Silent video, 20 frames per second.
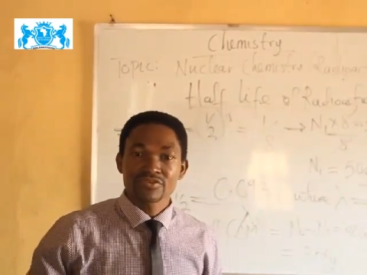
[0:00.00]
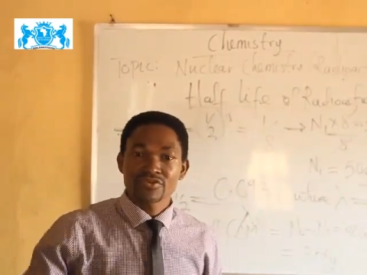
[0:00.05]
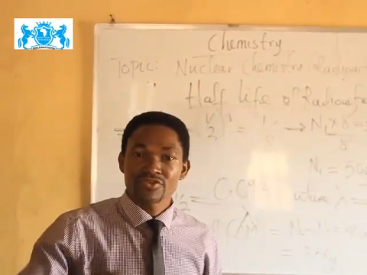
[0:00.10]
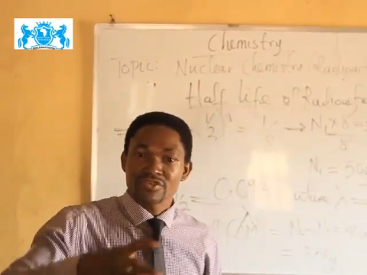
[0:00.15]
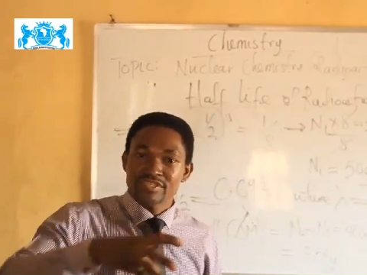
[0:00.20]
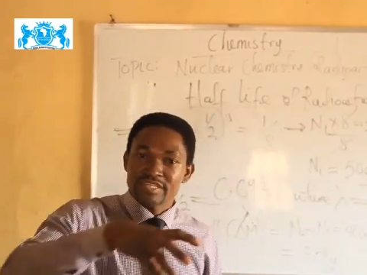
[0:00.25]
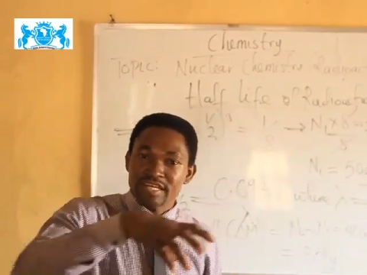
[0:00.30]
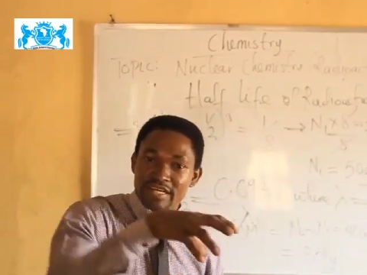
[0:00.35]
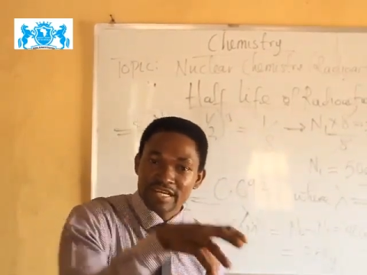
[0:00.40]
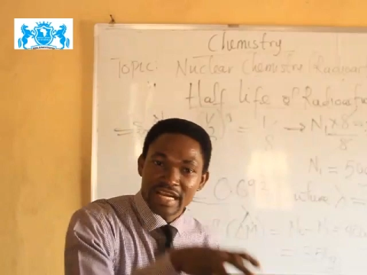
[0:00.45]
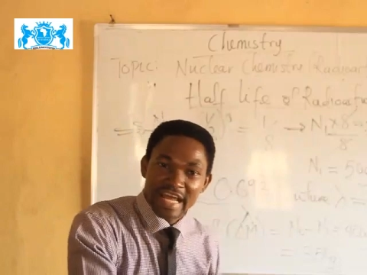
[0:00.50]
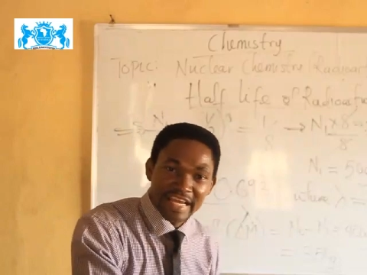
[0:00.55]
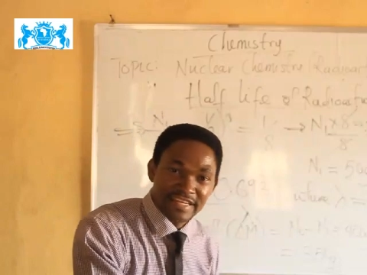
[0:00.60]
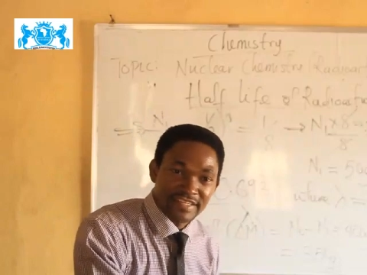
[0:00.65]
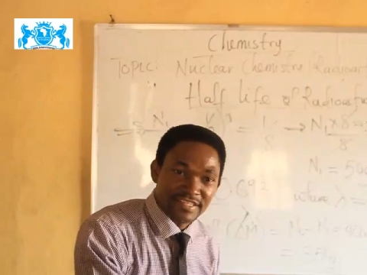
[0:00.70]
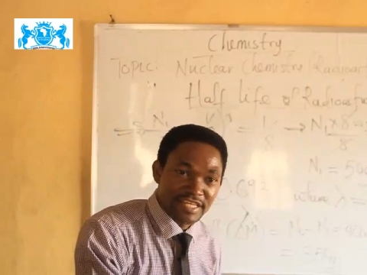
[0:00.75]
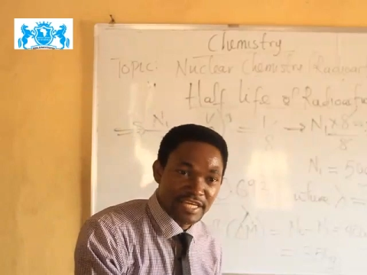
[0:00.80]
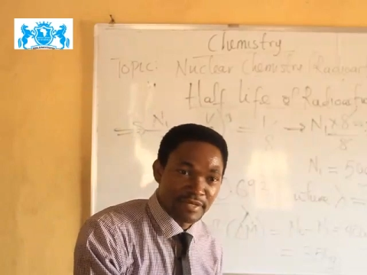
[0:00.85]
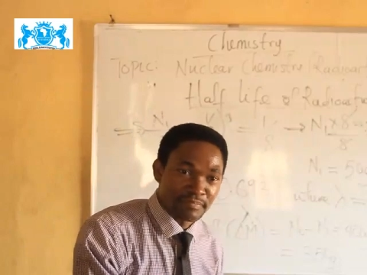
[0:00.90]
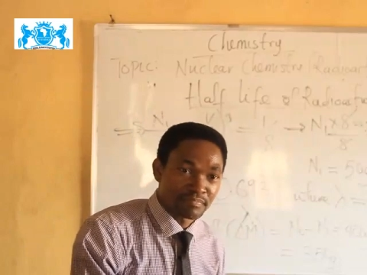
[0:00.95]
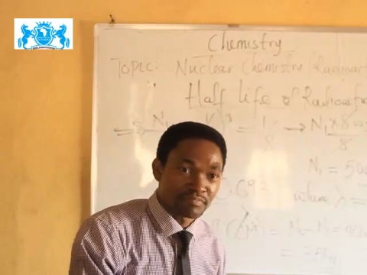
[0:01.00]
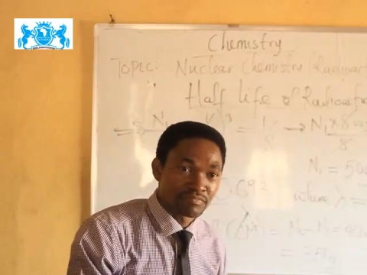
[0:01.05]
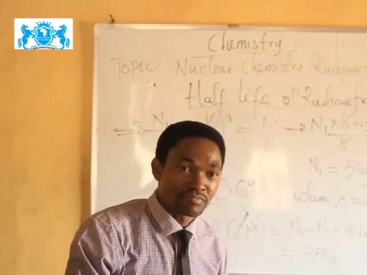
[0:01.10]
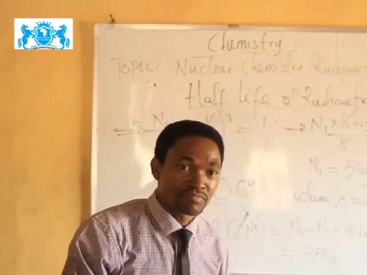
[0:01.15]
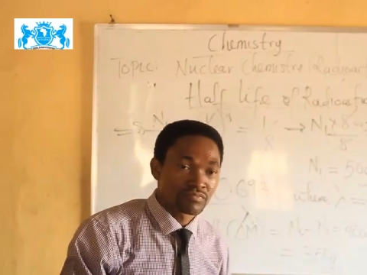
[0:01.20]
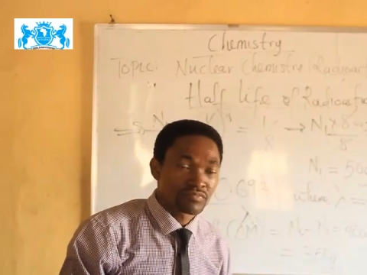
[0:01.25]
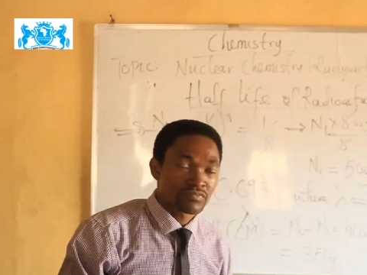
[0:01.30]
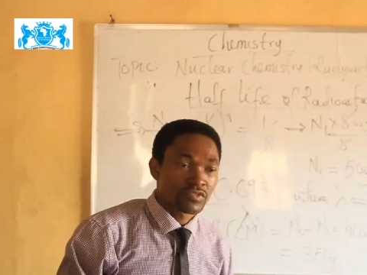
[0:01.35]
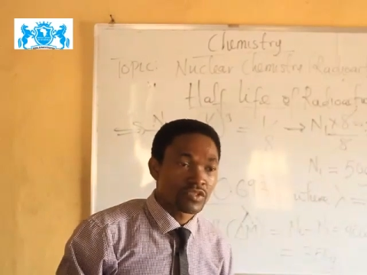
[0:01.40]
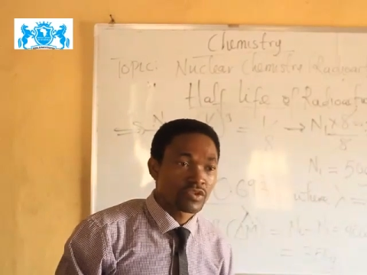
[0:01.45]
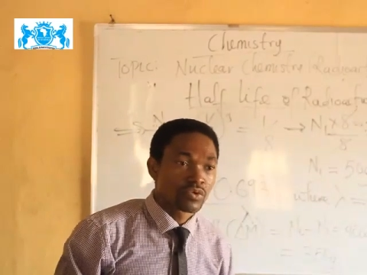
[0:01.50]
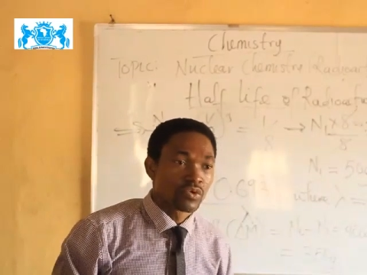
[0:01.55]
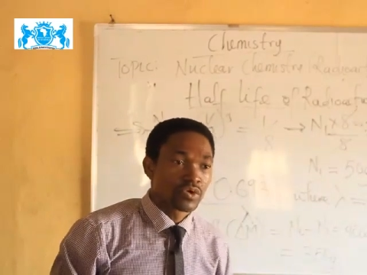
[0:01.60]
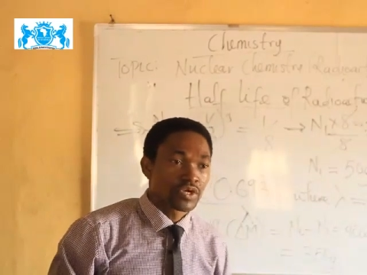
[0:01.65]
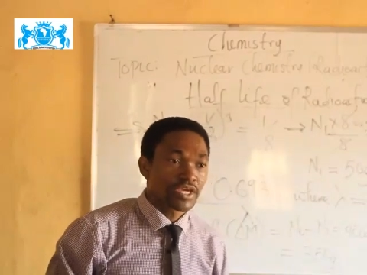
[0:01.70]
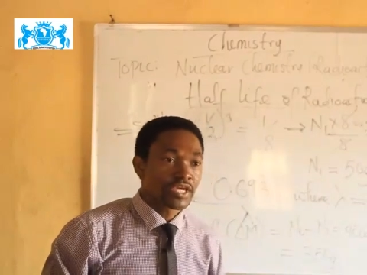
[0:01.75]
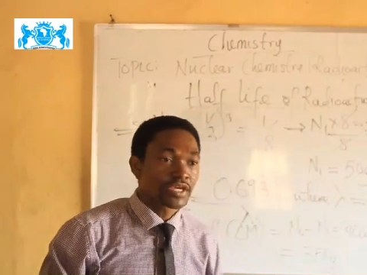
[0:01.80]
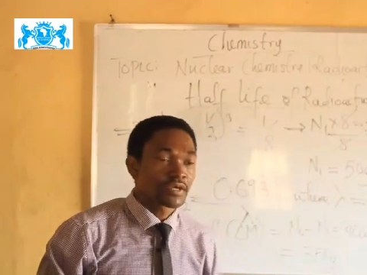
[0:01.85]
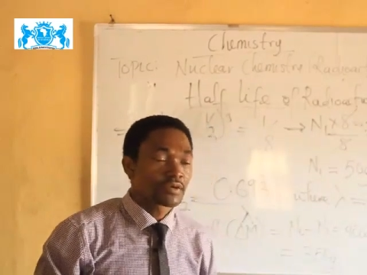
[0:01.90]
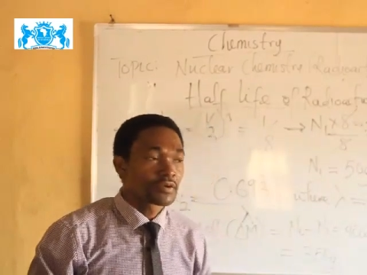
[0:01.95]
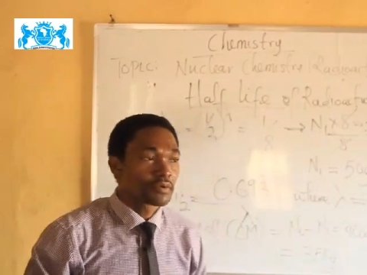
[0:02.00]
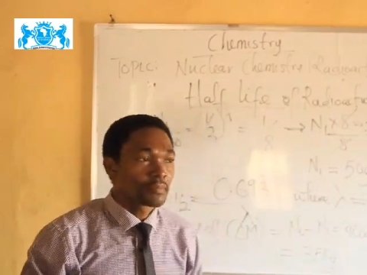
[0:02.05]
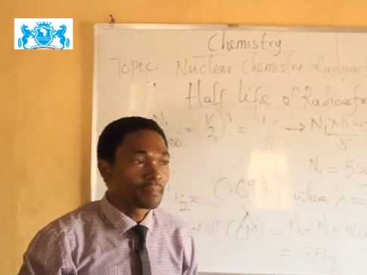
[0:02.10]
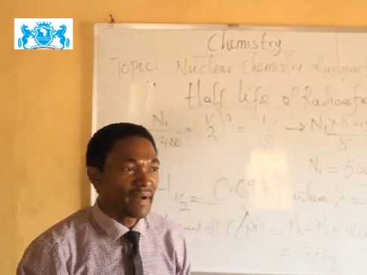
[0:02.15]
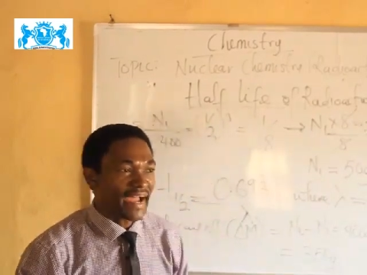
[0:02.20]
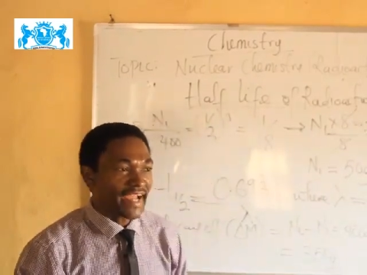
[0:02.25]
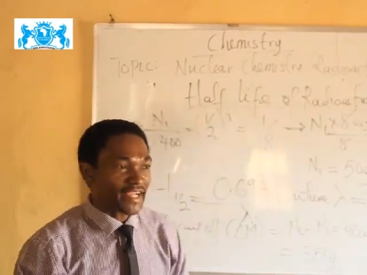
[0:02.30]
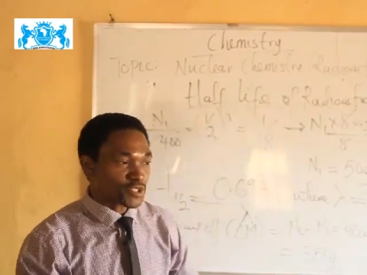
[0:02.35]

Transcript: Sterilize them, okay, by